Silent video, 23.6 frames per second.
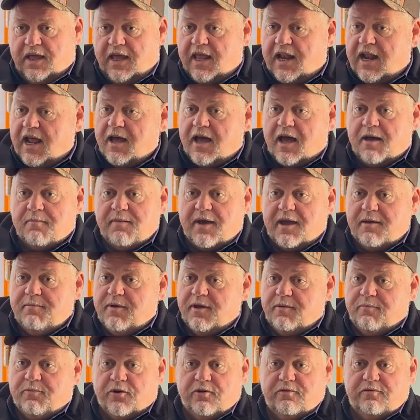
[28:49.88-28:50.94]
and I may
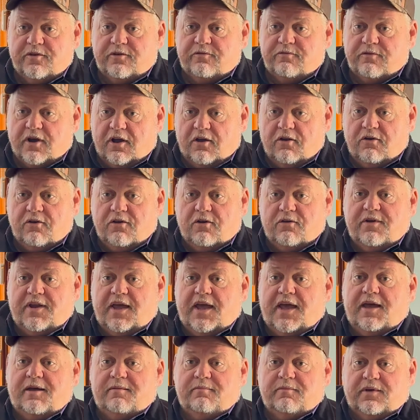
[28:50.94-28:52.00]
be proven wrong on
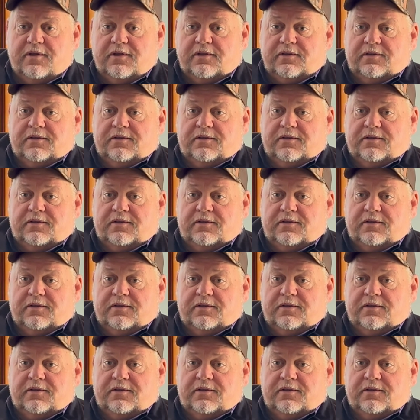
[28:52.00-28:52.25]
that.